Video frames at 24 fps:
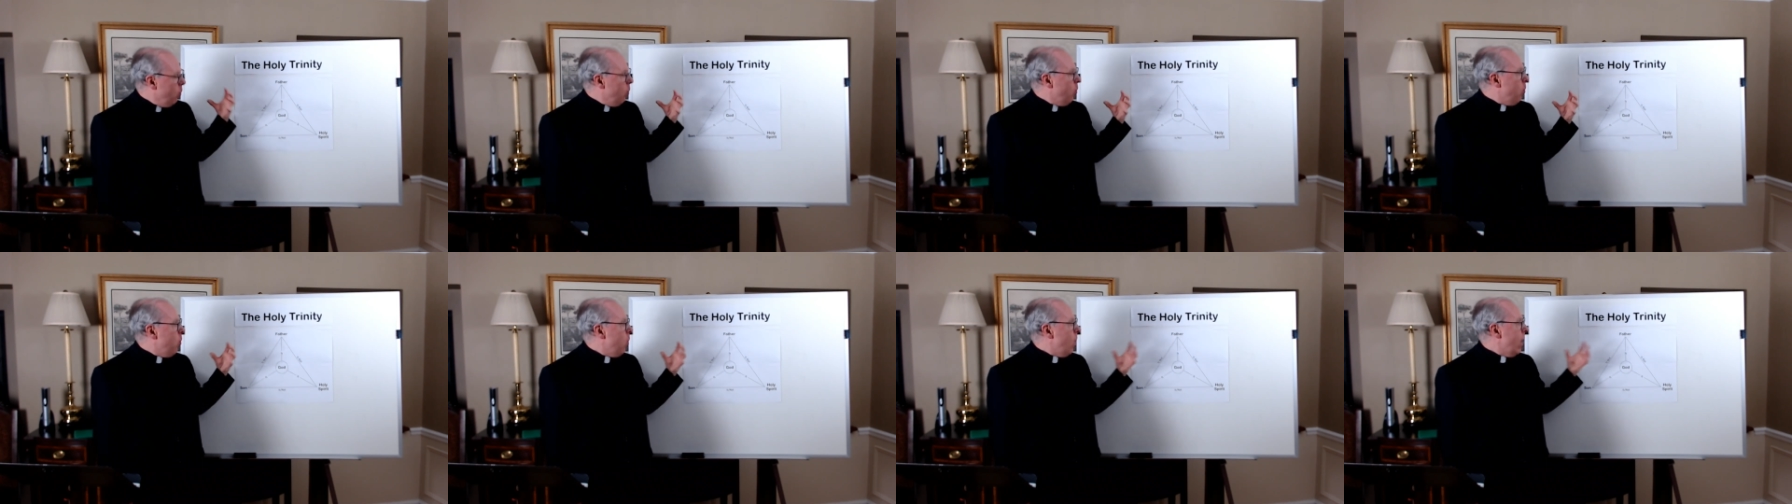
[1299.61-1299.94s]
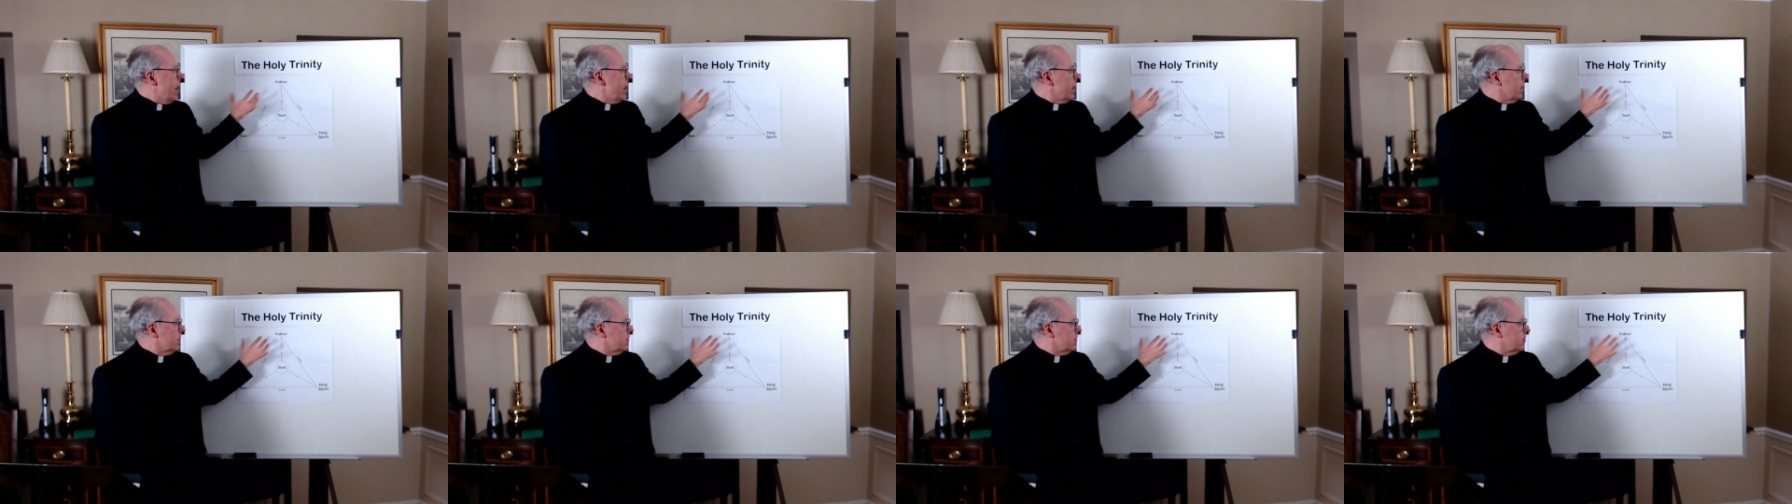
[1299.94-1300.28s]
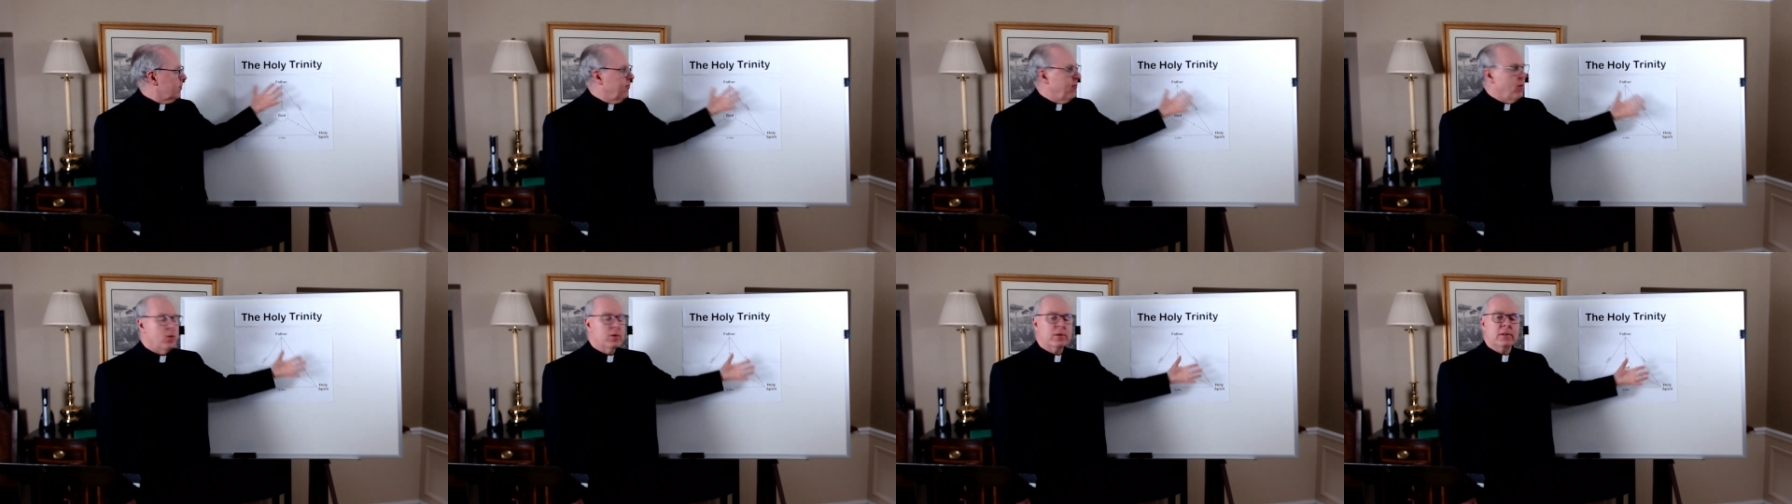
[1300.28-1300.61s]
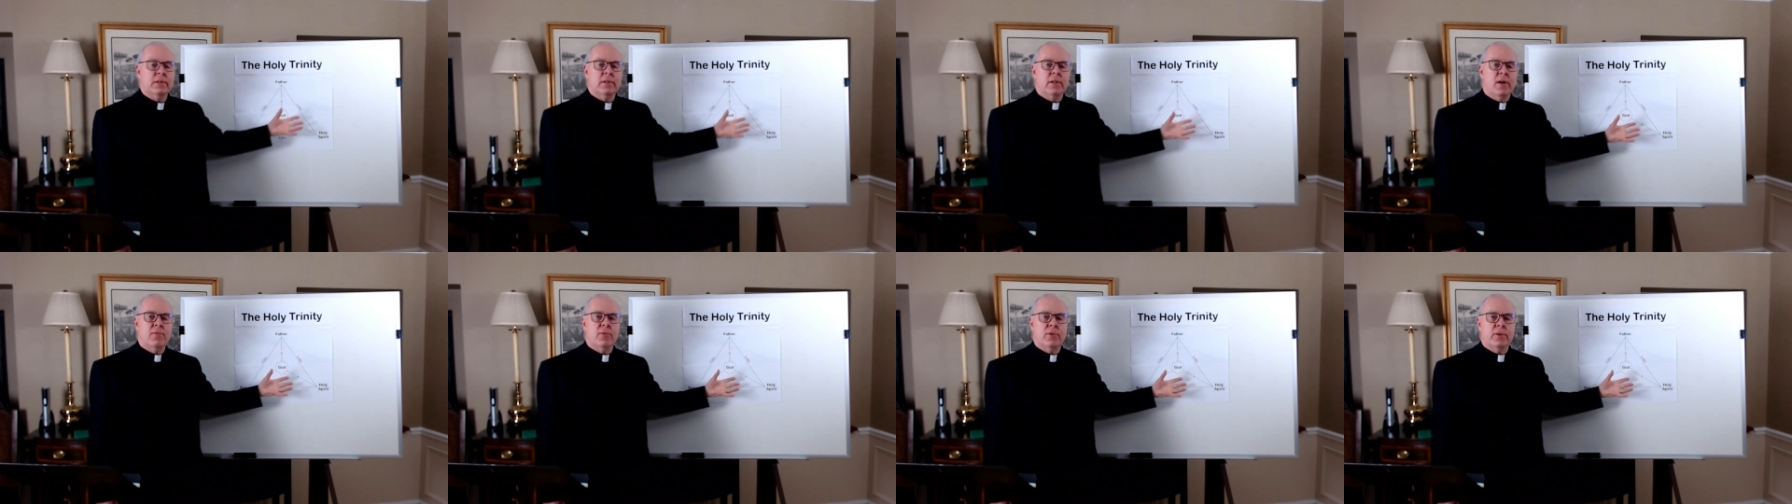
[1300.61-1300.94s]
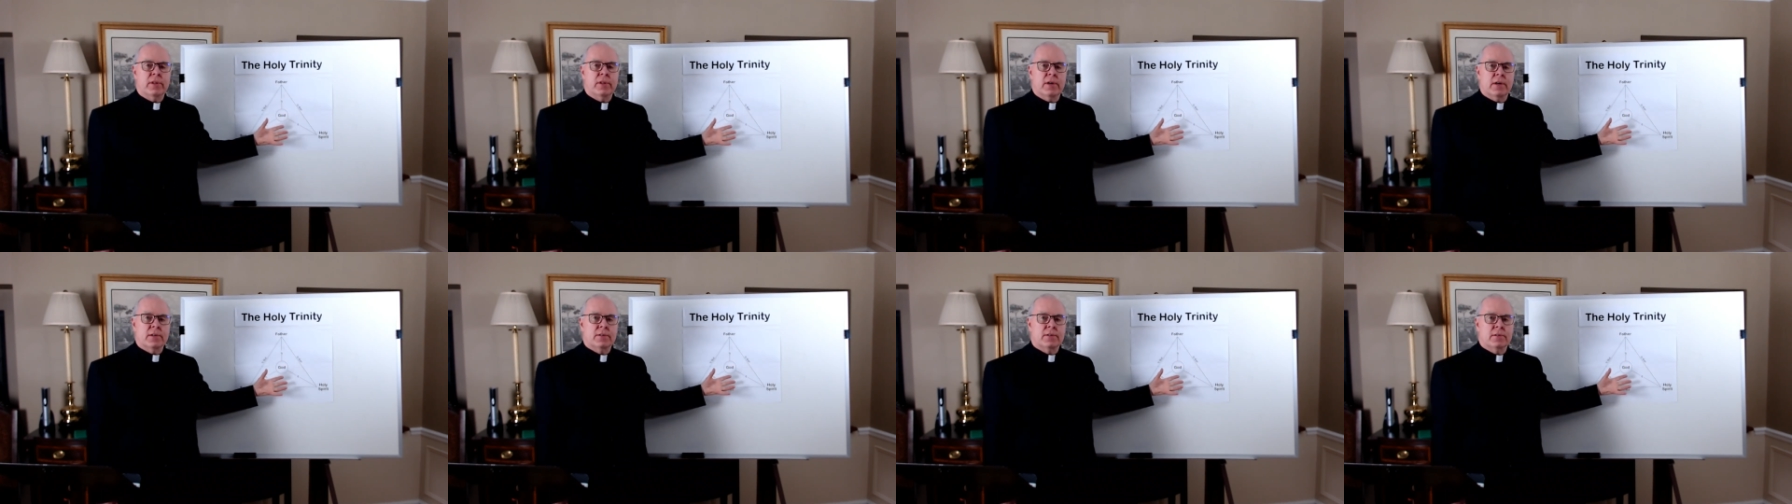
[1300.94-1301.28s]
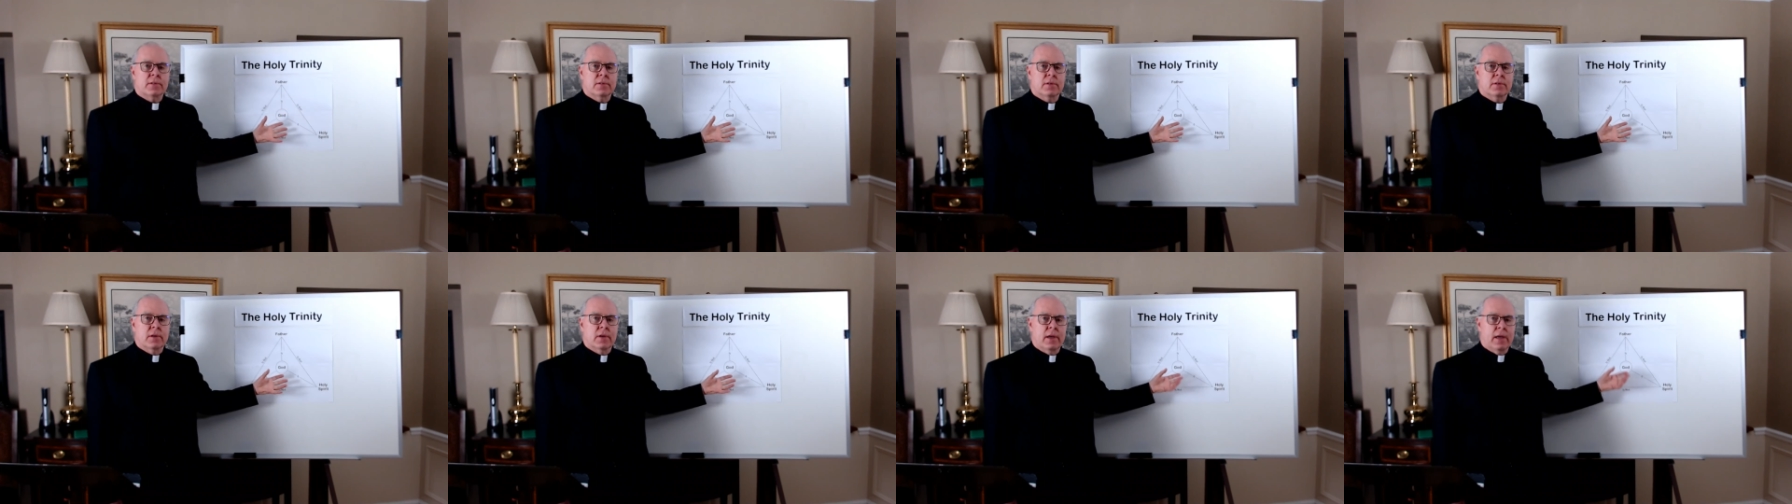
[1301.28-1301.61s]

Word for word: way to fall in love with us.